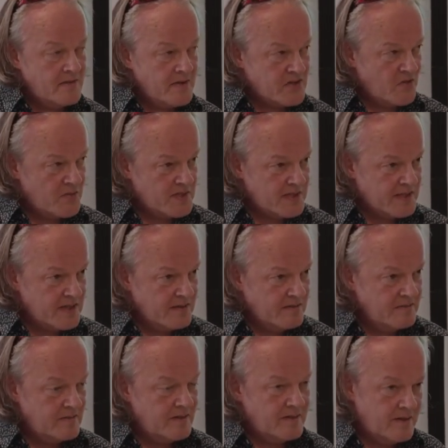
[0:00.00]
There's obviously
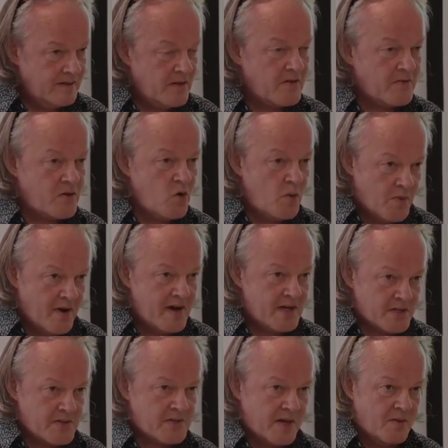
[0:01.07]
a lot of
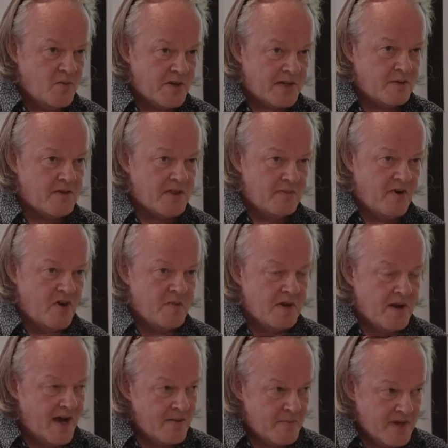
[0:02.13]
corporations that I'm working with at the
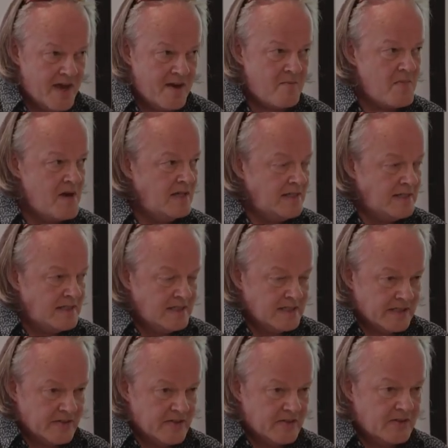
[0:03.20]
moment IBM,
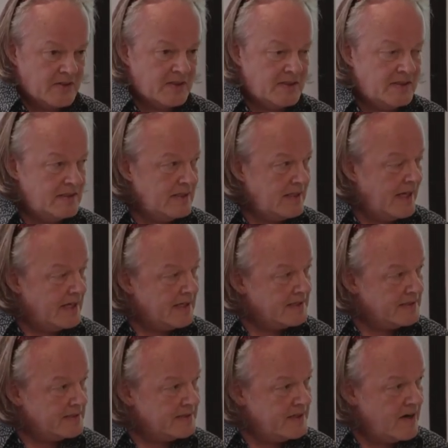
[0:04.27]
Google,
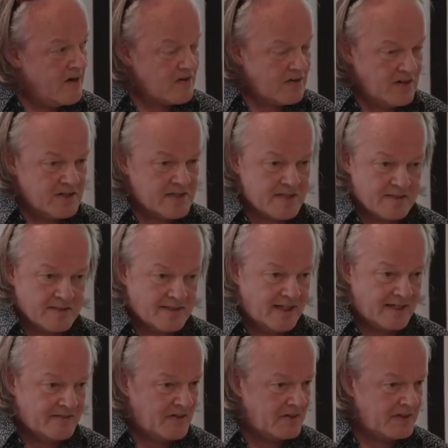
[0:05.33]
and Argos, and
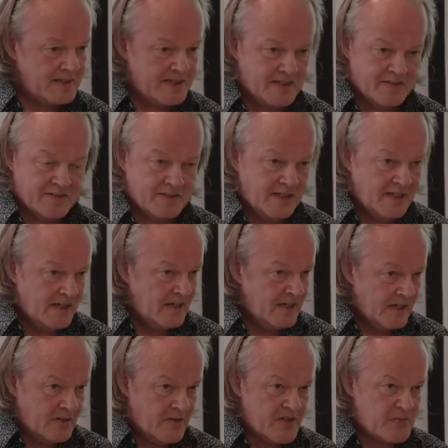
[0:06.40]
Telefonica, and
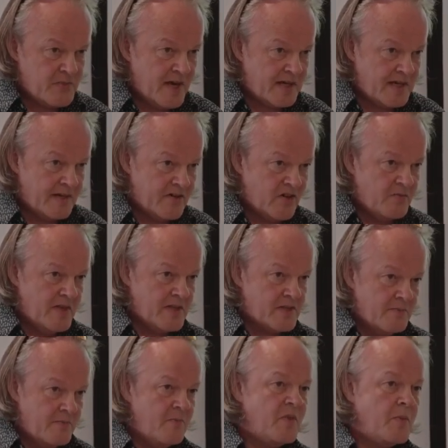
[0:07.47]
Lloyd's Banking Group.
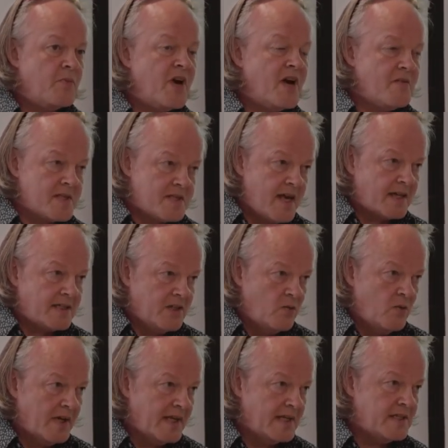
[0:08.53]
There's the private sector
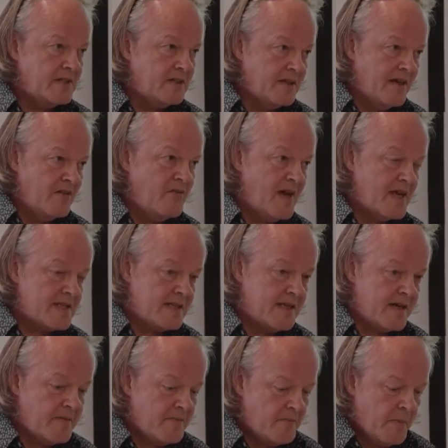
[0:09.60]
willing to invest
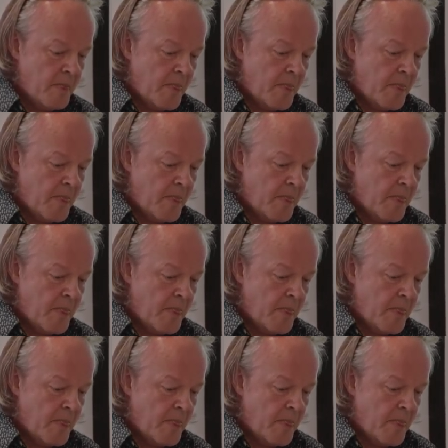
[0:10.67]
here.